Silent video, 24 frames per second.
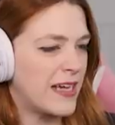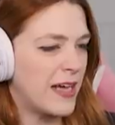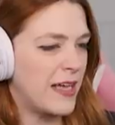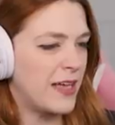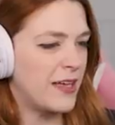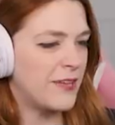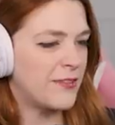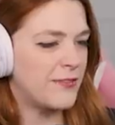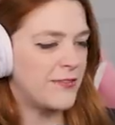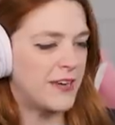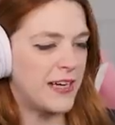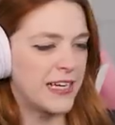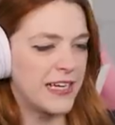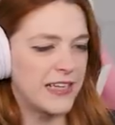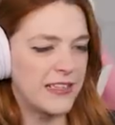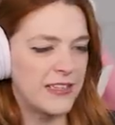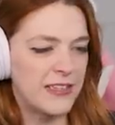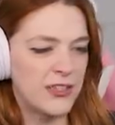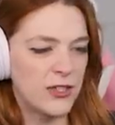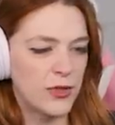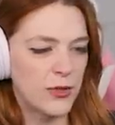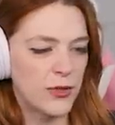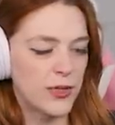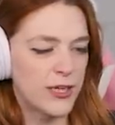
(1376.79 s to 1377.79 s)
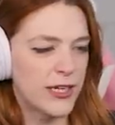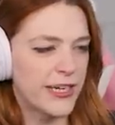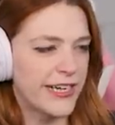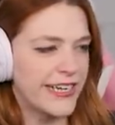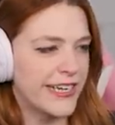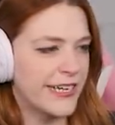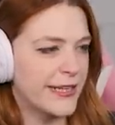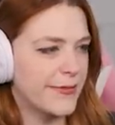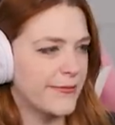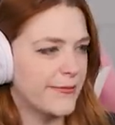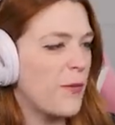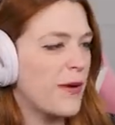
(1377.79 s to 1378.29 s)
Tell a funny
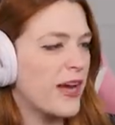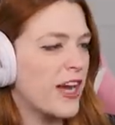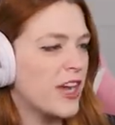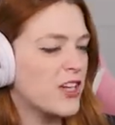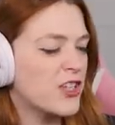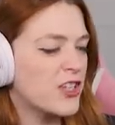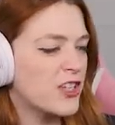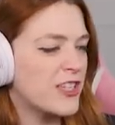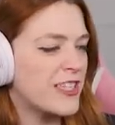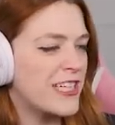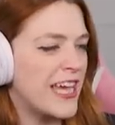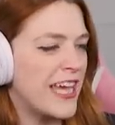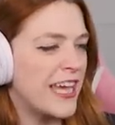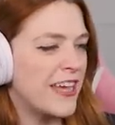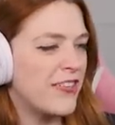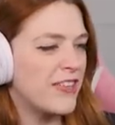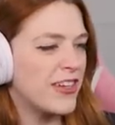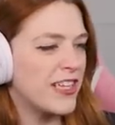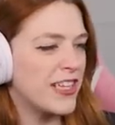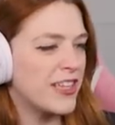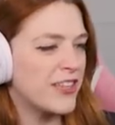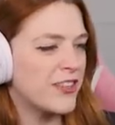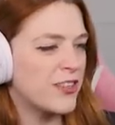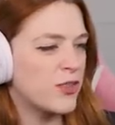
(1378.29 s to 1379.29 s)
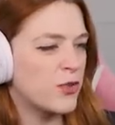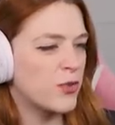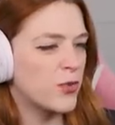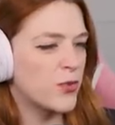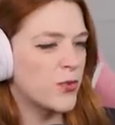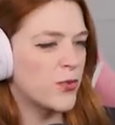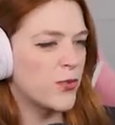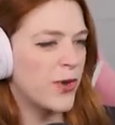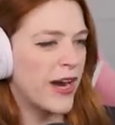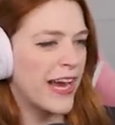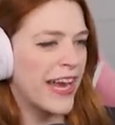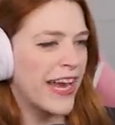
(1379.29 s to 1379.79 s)
story. Oh my gosh, Octavia looks
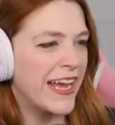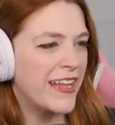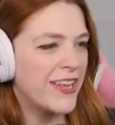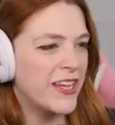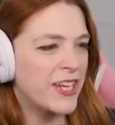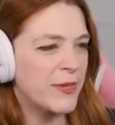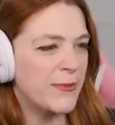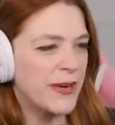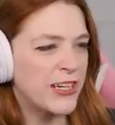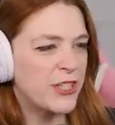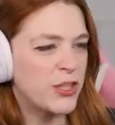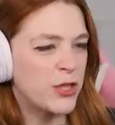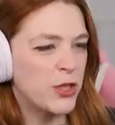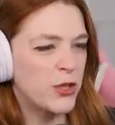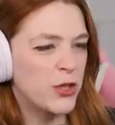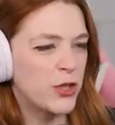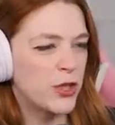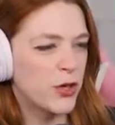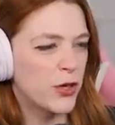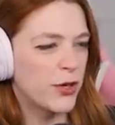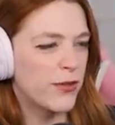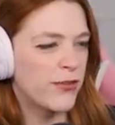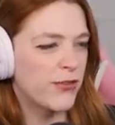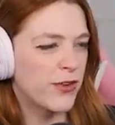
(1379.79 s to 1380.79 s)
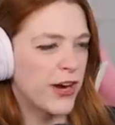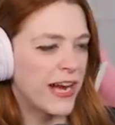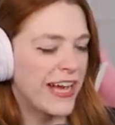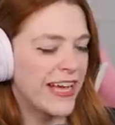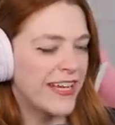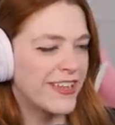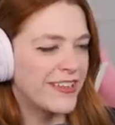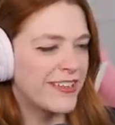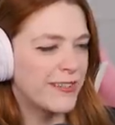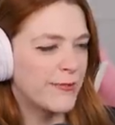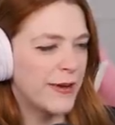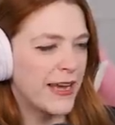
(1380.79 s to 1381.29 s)
great. Look at my two
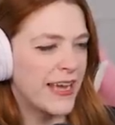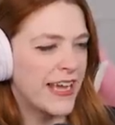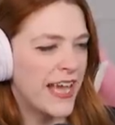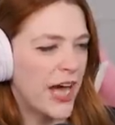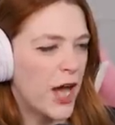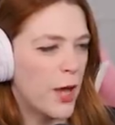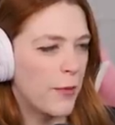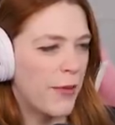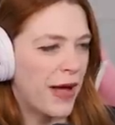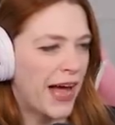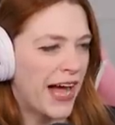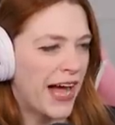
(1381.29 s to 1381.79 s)
girlfriends, my gal